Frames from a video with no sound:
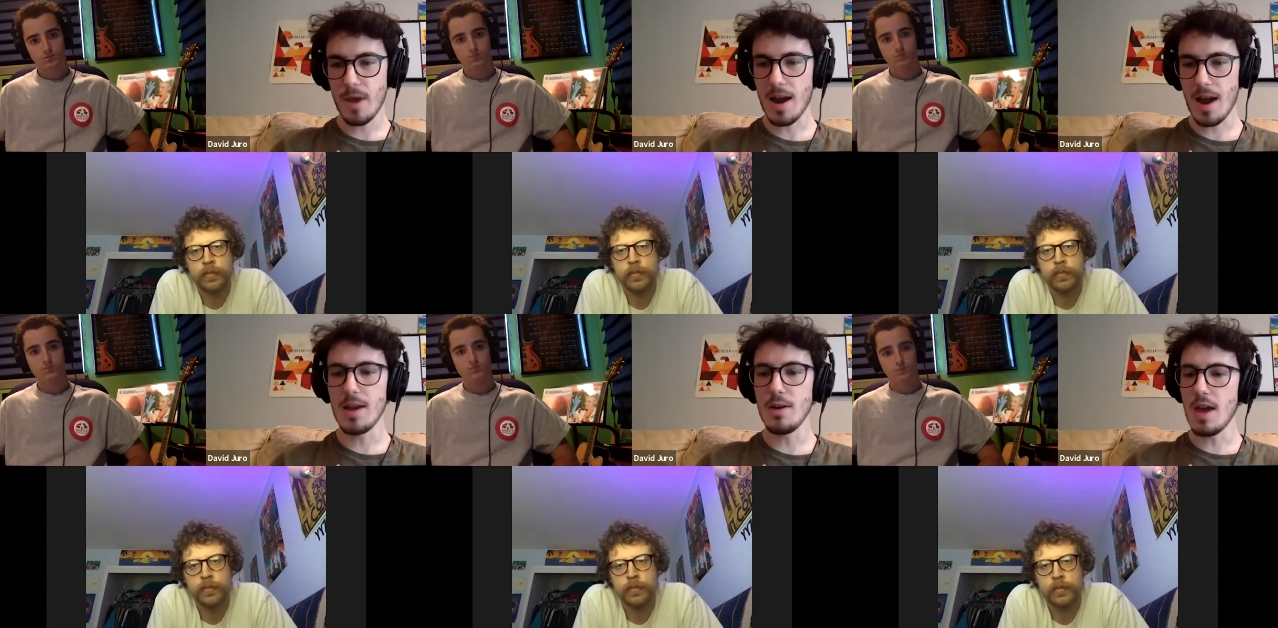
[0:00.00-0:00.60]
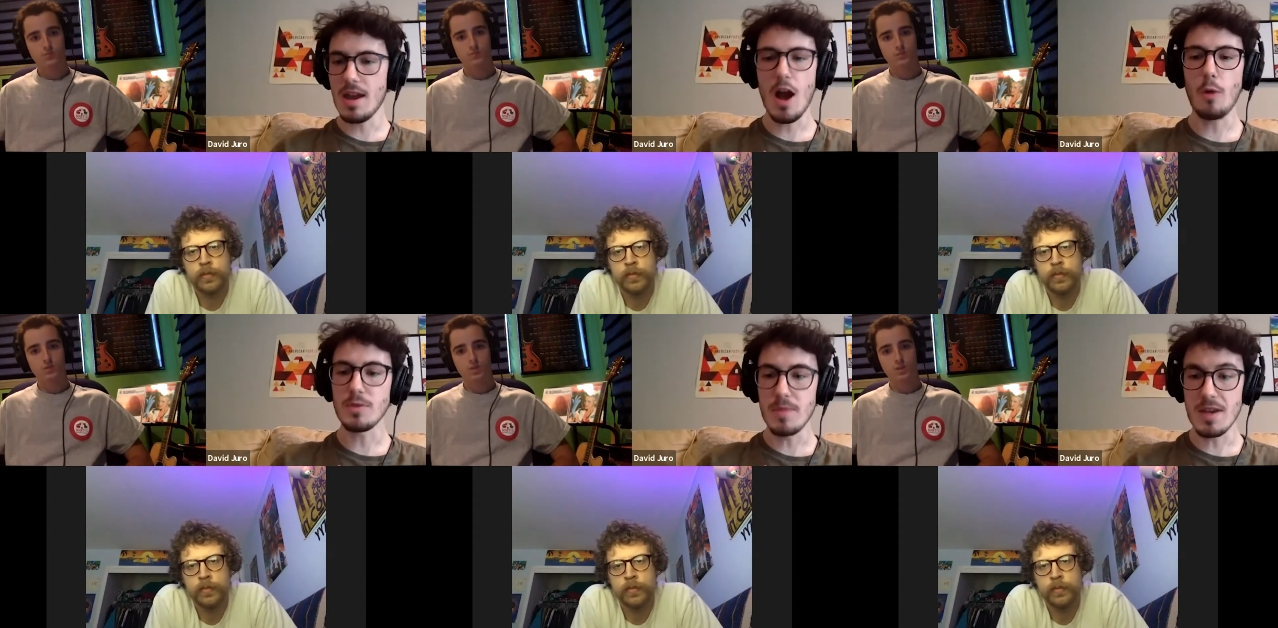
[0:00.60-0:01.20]
Speaker 1: I, it, it
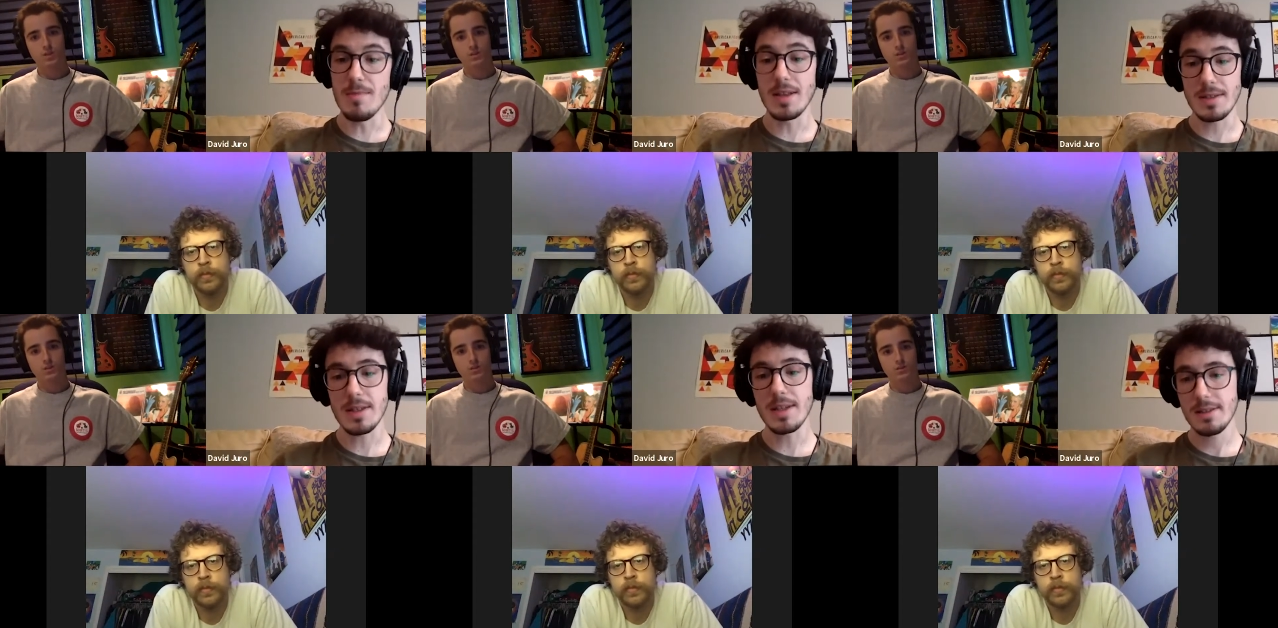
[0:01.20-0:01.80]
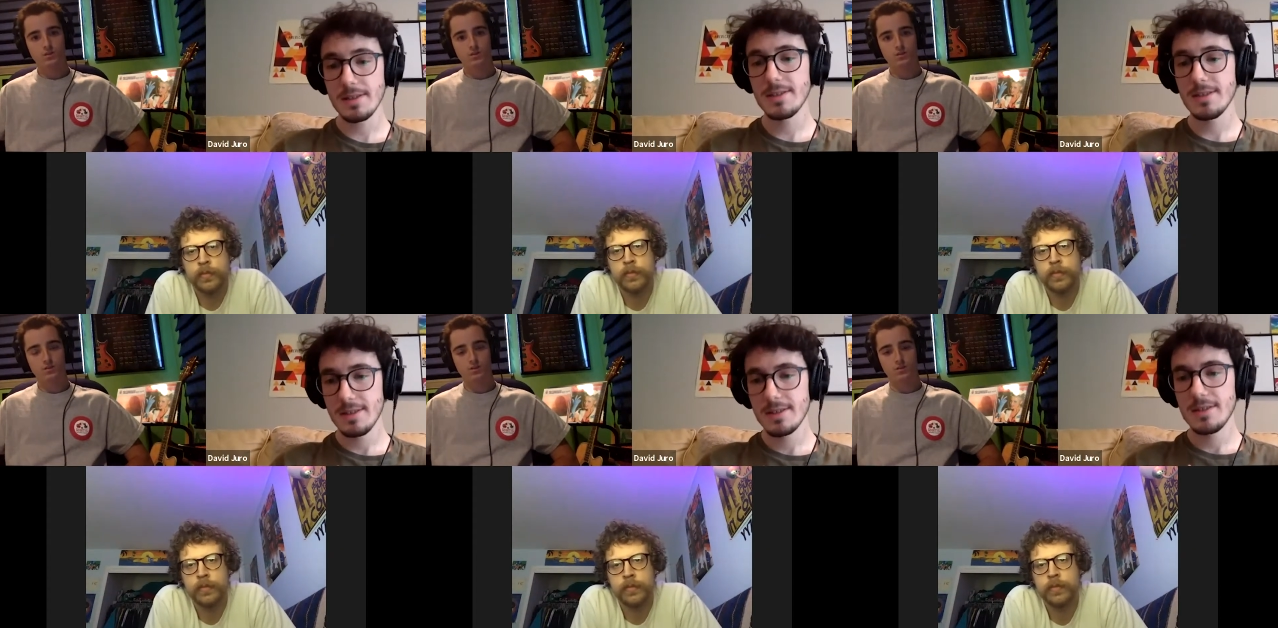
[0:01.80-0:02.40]
helped me immensely.
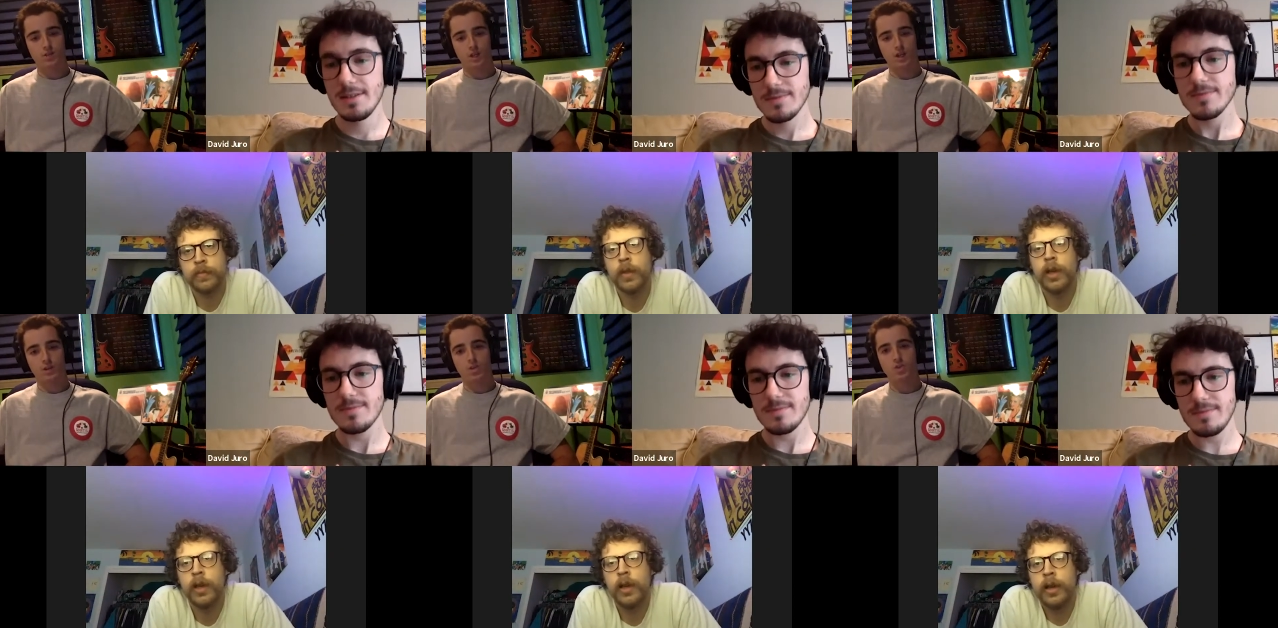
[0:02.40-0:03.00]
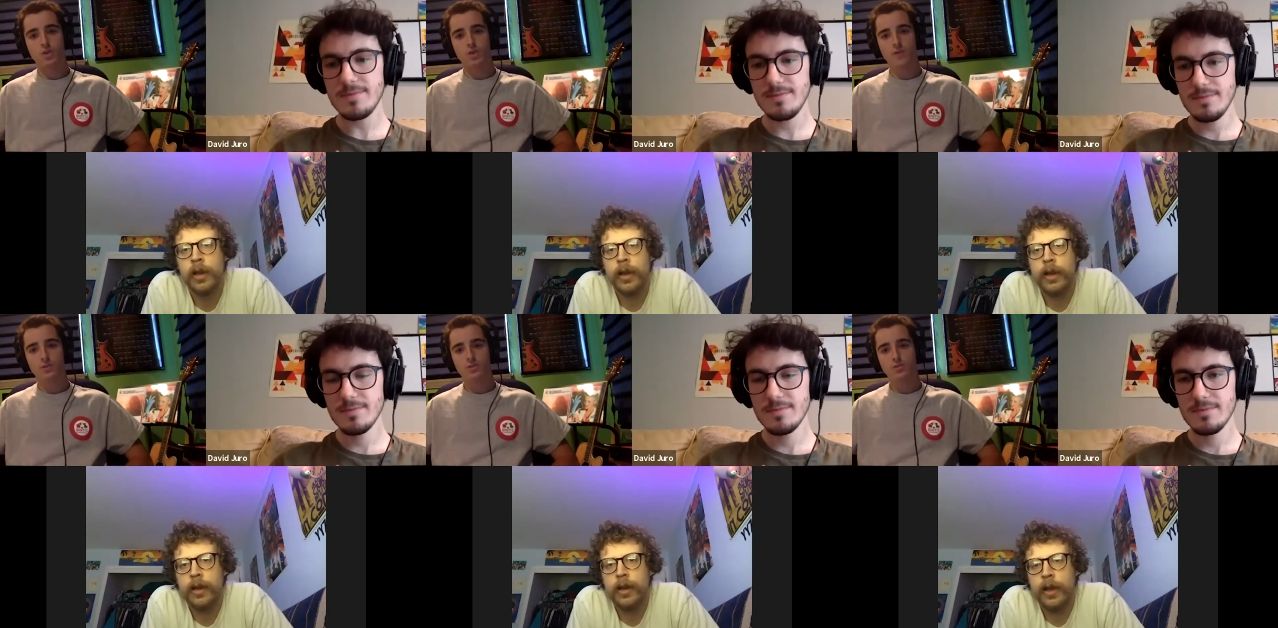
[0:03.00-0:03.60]
Speaker 2: Yeah. Did you
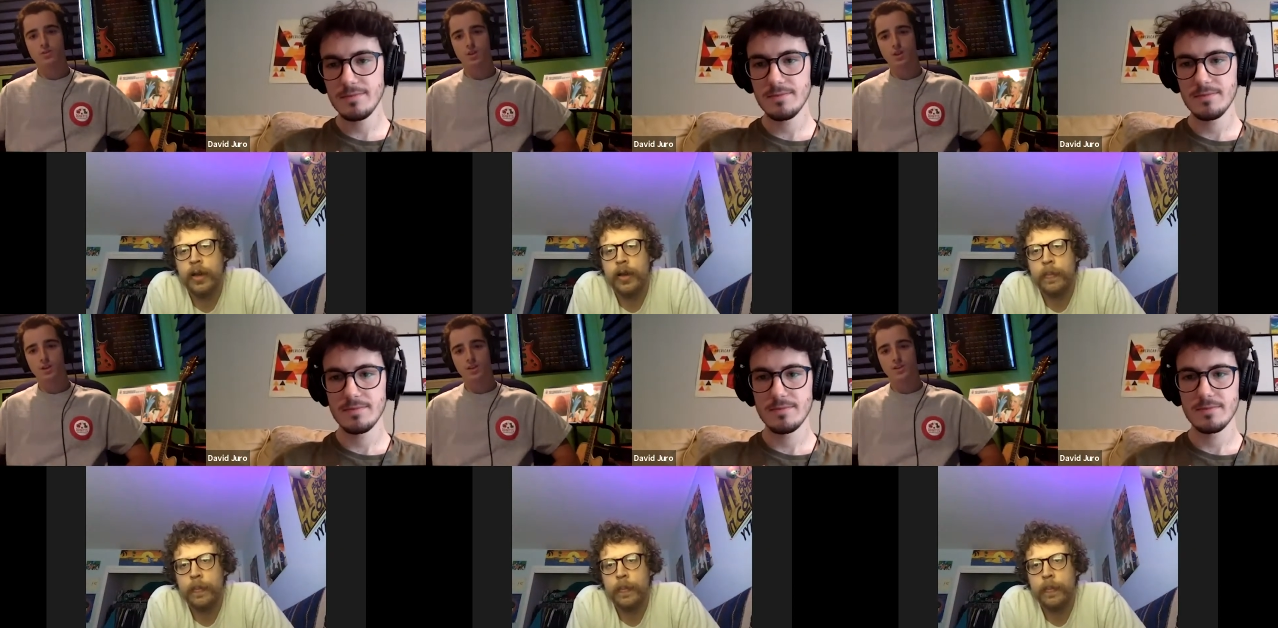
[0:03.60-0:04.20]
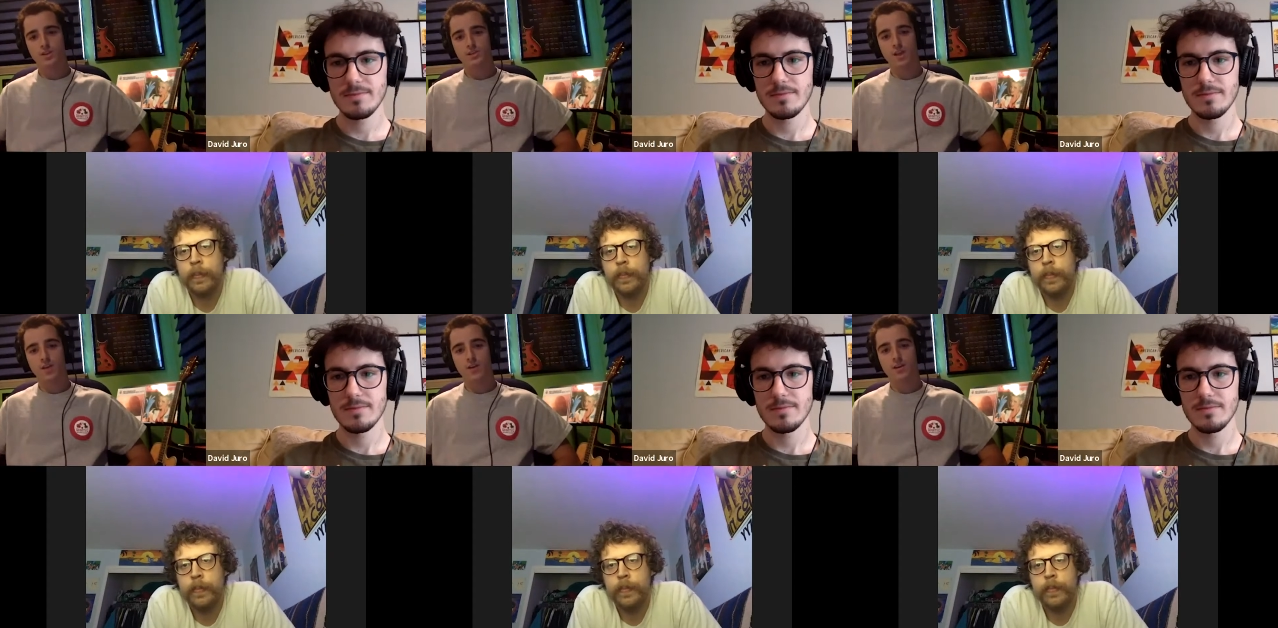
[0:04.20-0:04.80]
ever do lessons,
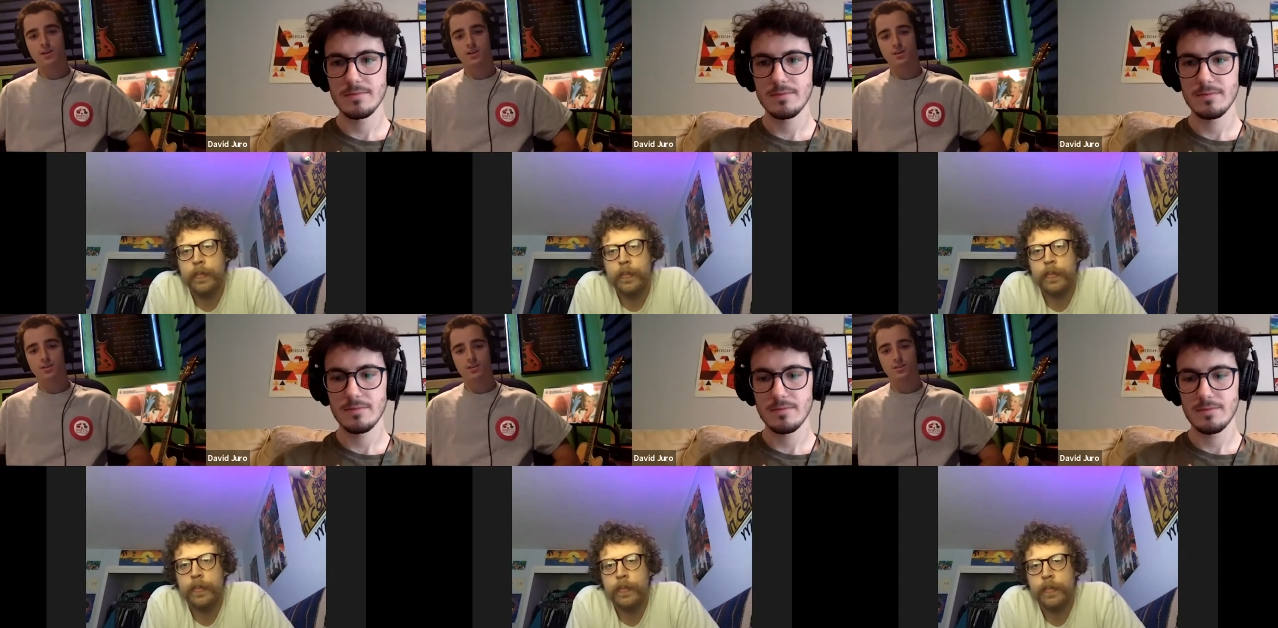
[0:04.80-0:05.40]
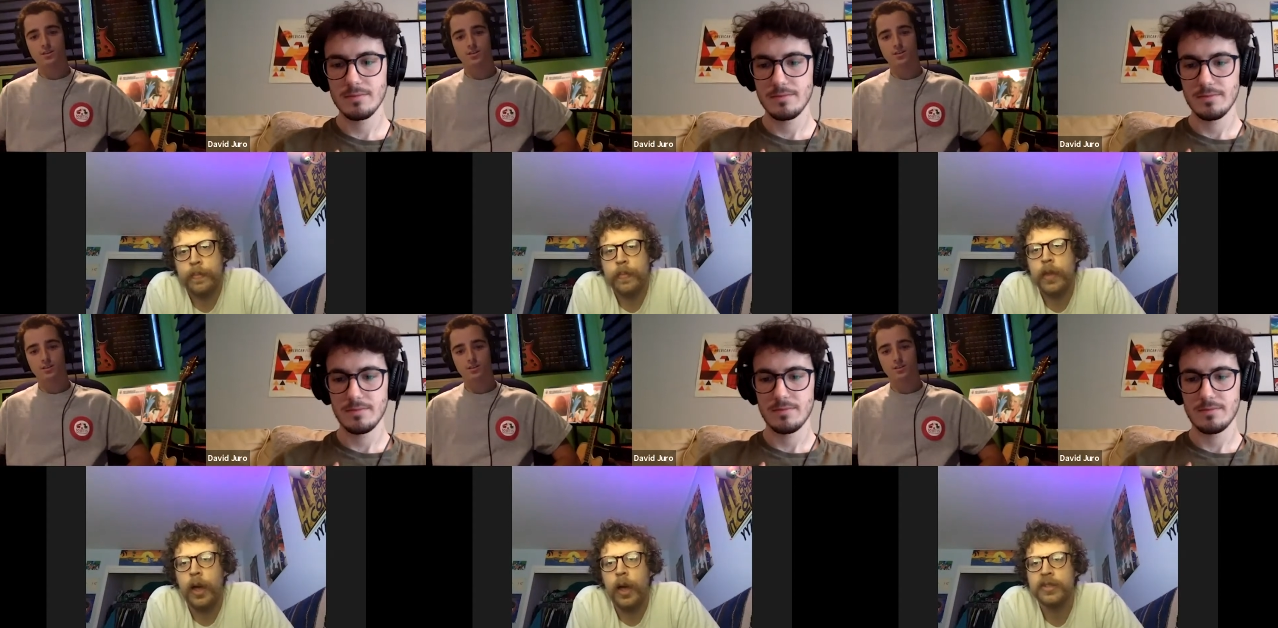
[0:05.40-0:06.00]
Eric?
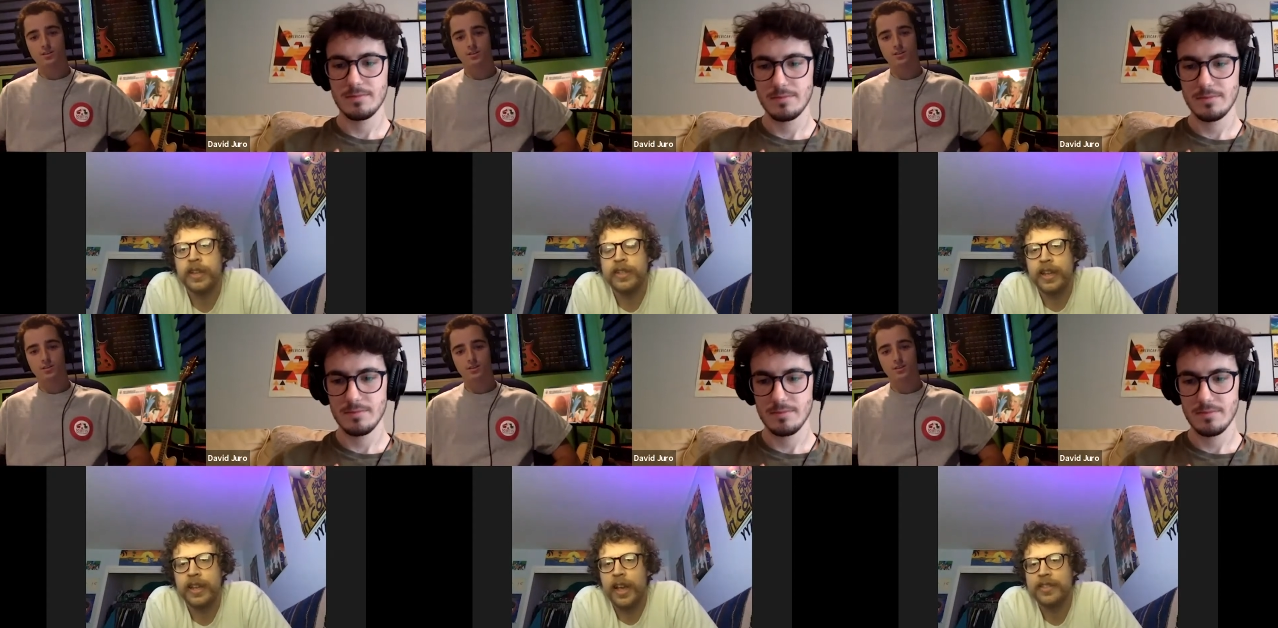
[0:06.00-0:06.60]
Speaker 3: I was going to say,